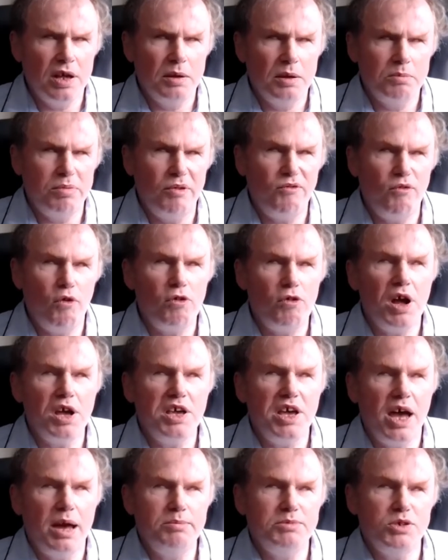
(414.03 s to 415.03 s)
Before I
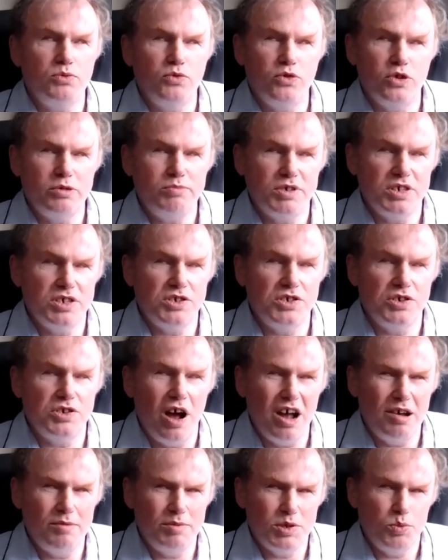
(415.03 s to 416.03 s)
came to Workbridge,
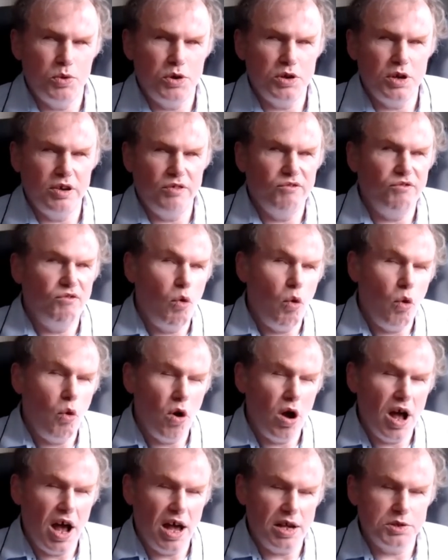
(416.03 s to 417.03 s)
I was working
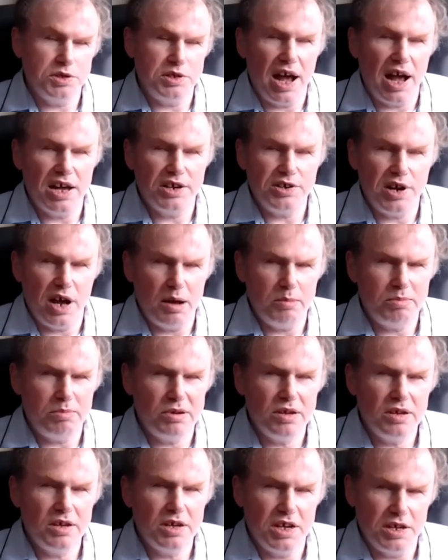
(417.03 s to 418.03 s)
for a startup
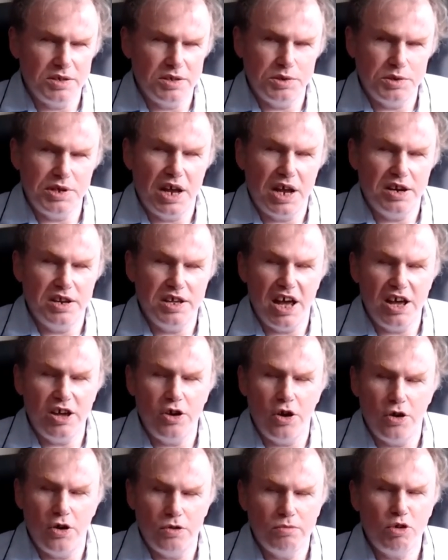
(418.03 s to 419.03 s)
in San
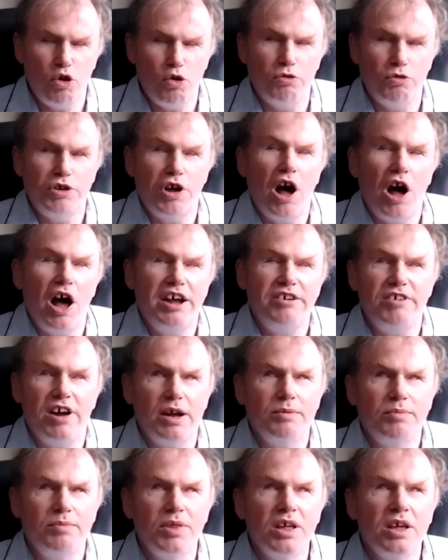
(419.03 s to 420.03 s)
Diego called Aira.
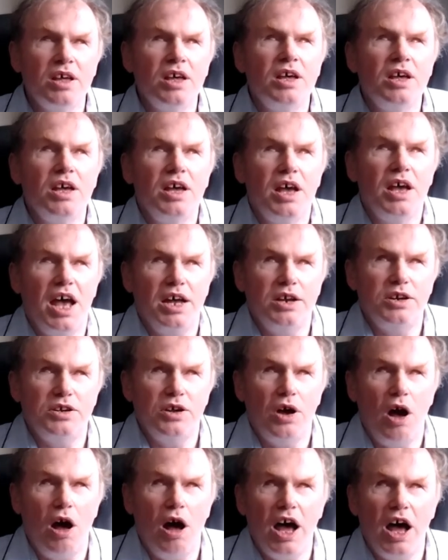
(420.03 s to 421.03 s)
And
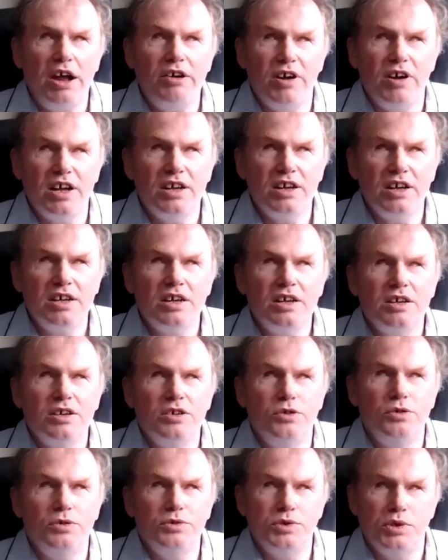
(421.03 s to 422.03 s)
Aira
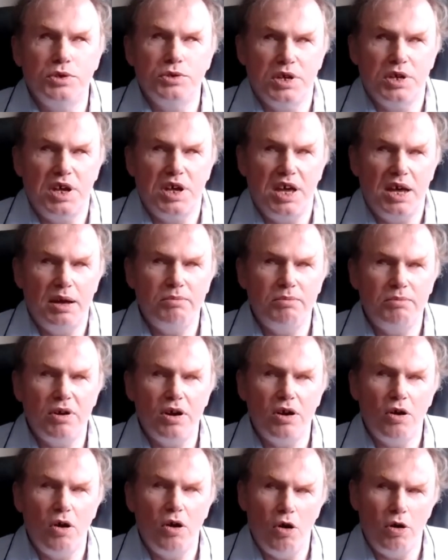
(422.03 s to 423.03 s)
uses the
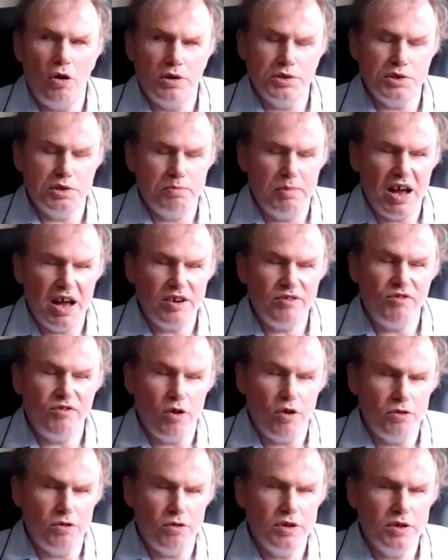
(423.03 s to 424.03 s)
camera on a
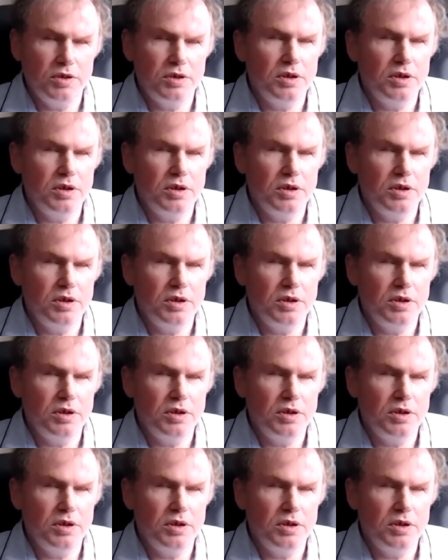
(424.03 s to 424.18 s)
smartphone